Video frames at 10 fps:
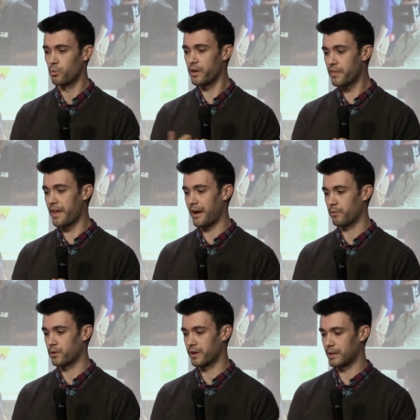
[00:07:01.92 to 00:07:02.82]
with
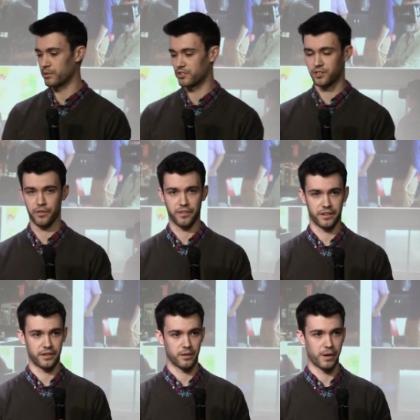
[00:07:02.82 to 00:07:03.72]
that, we were able to start
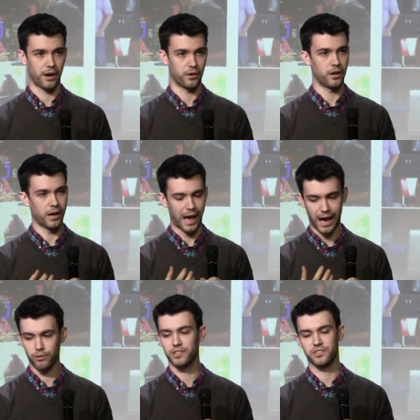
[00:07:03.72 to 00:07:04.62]
thinking about
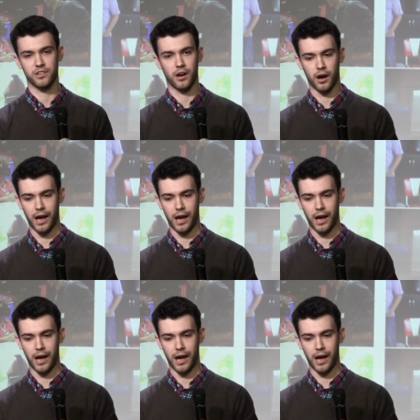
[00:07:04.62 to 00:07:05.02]
how does,